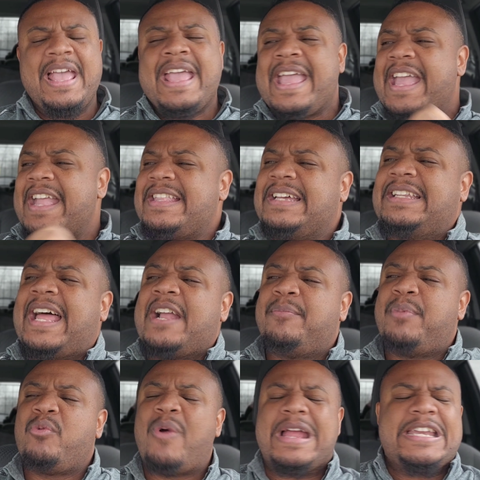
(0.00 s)
Hit that like
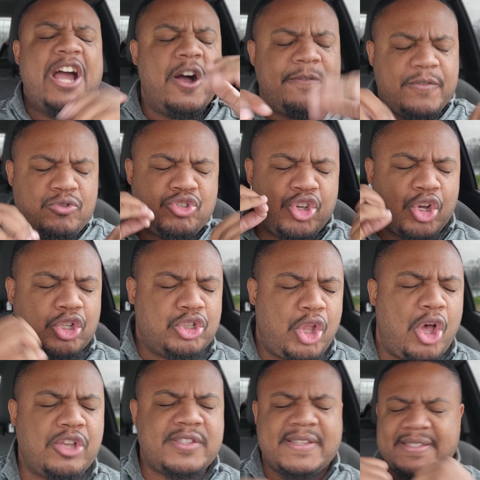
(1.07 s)
button right now if you took
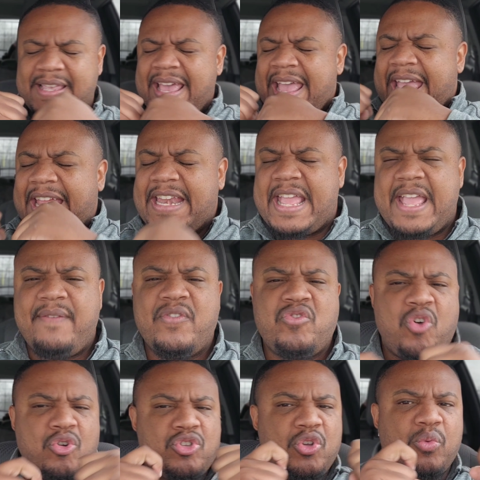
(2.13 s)
losses and even
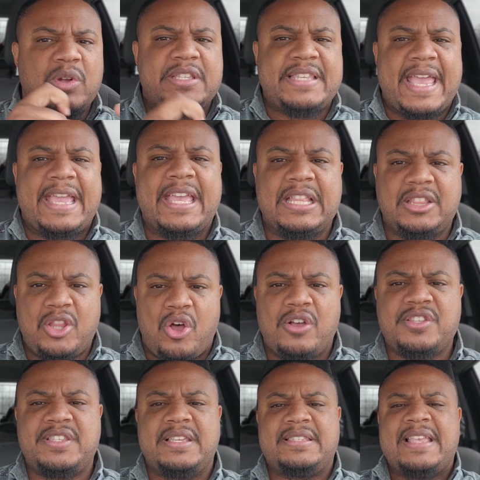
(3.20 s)
though you were taking
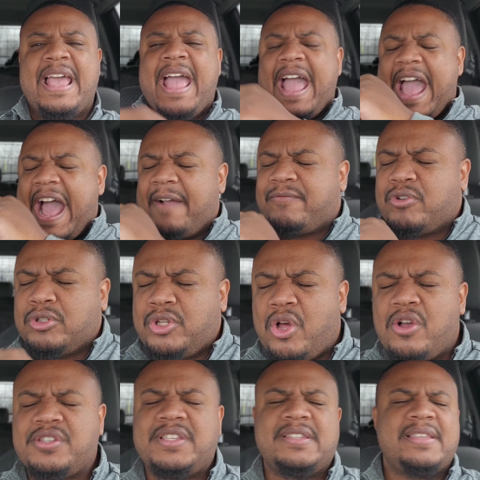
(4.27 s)
losses after
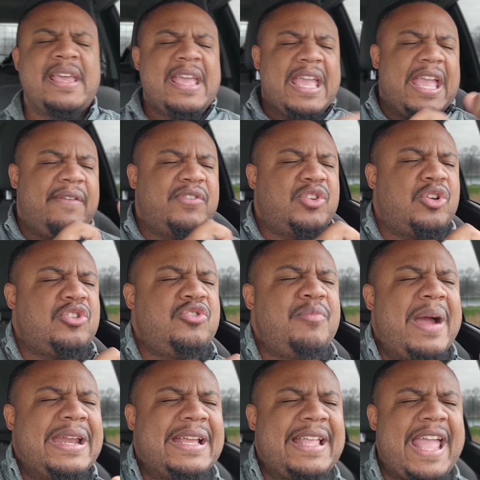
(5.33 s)
losses, even though you
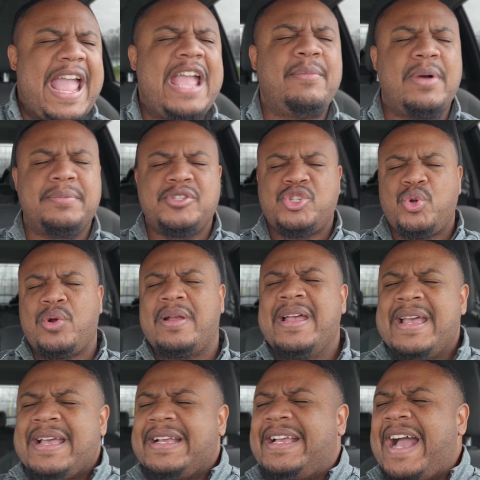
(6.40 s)
might have came up short,
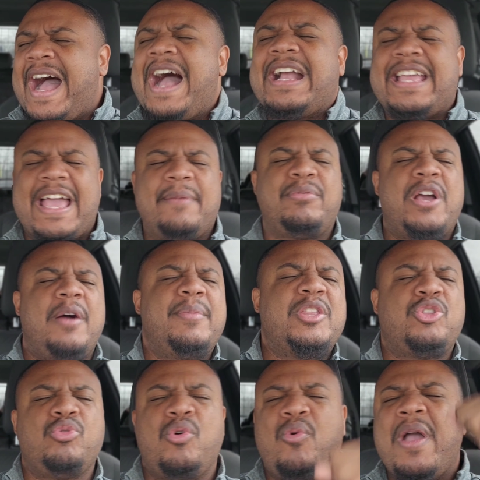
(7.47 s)
God kept coming
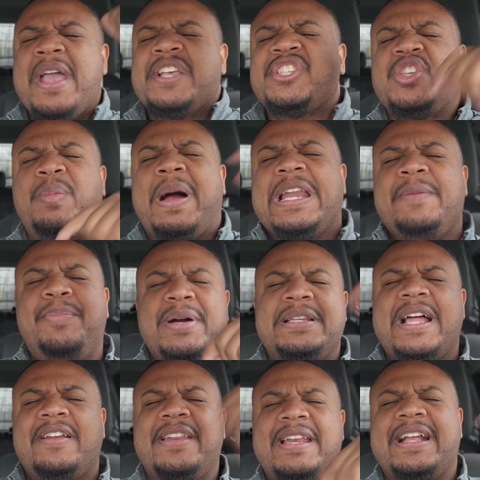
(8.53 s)
through. Somebody put
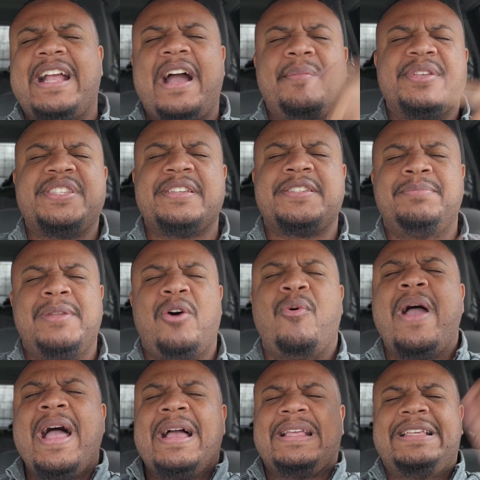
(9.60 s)
down in the comment section below,
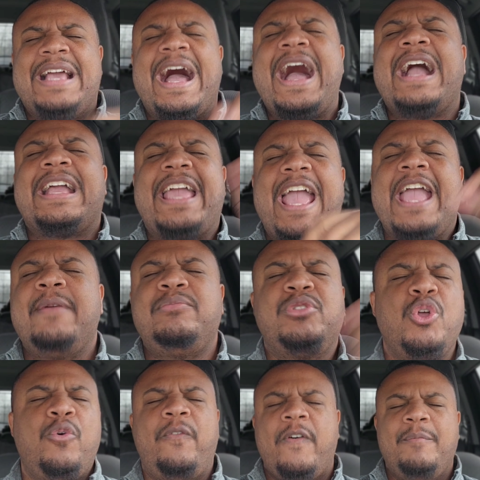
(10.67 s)
God came
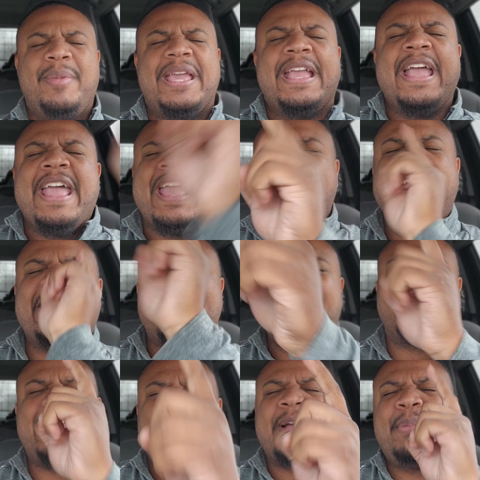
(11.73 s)
through for me. Hit
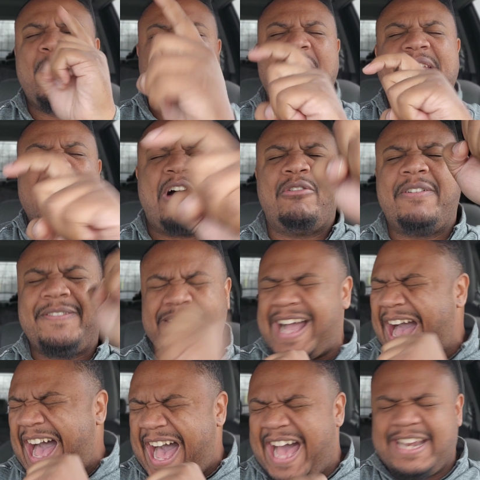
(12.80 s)
that like button right now if
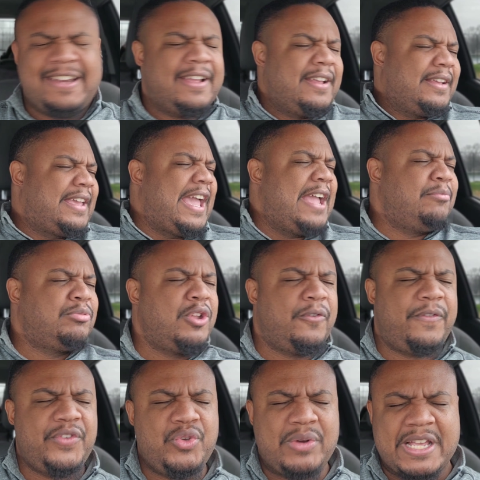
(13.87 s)
God came through
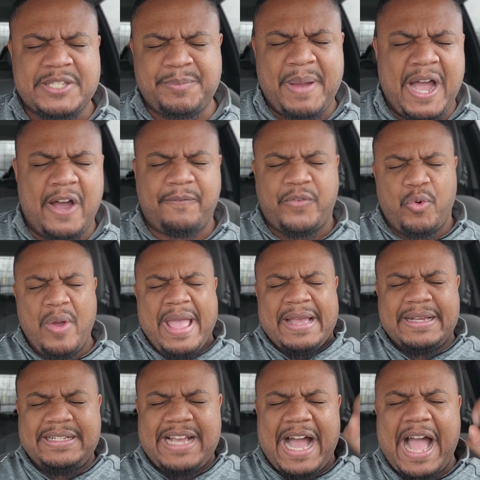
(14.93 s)
for you. That's powerful.
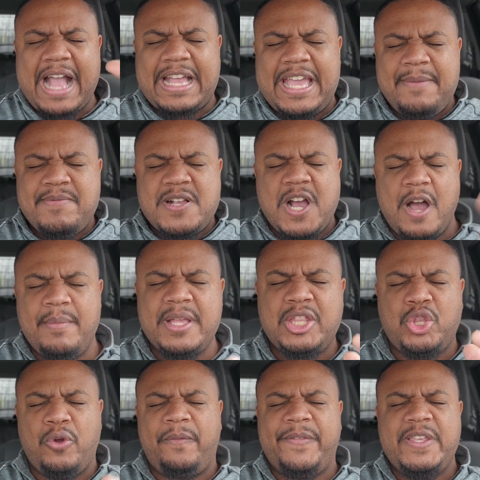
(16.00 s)
God keep coming
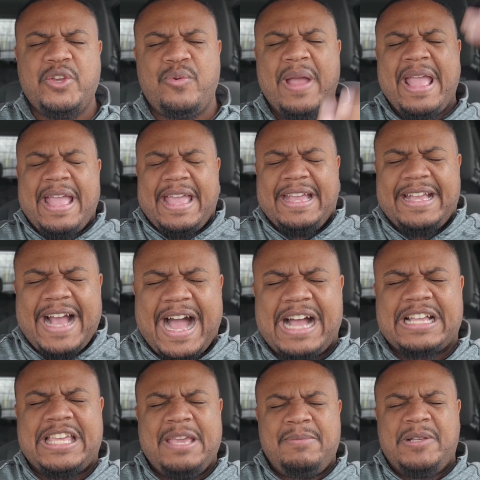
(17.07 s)
through for you. And
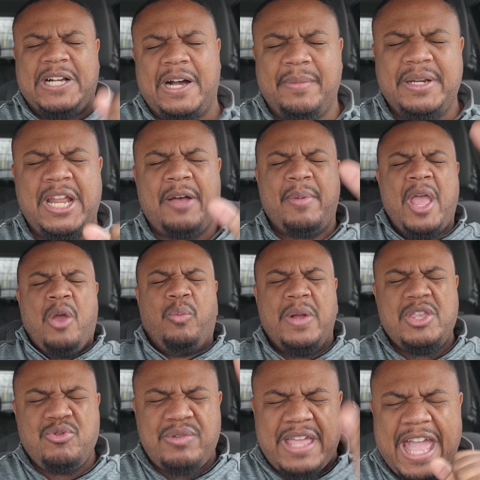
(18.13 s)
God keep coming up
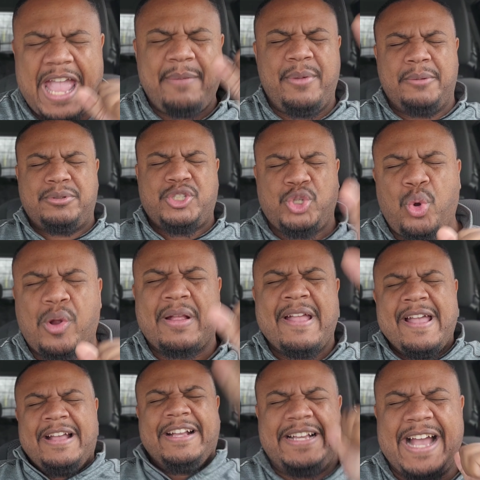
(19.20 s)
when you came up short.
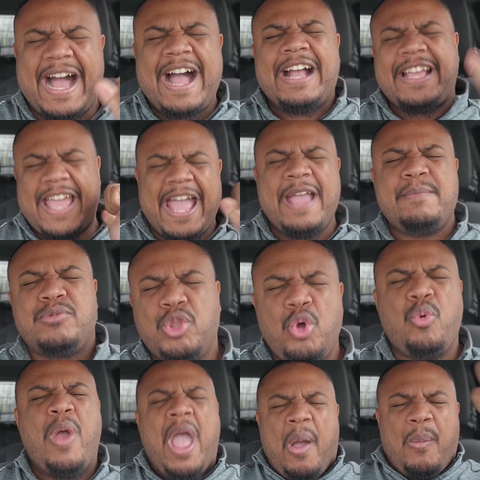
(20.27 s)
God came
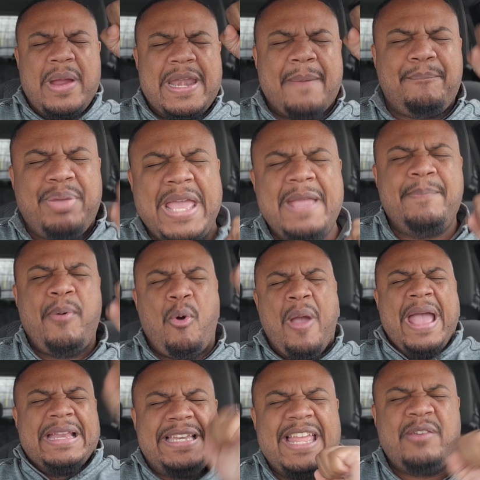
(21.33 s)
through when the people
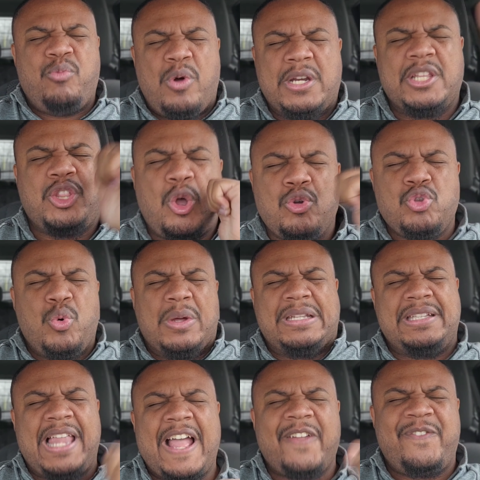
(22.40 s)
didn't want to throw you a
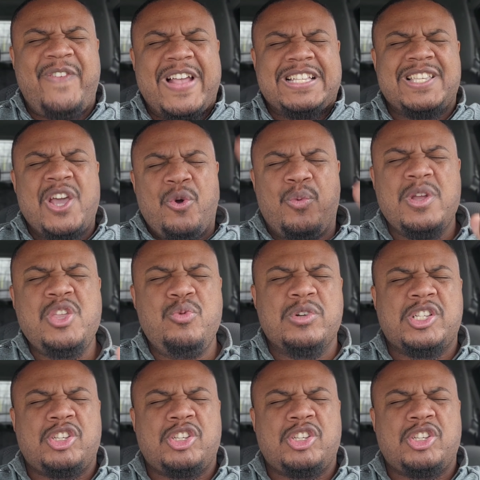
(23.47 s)
life vest when you were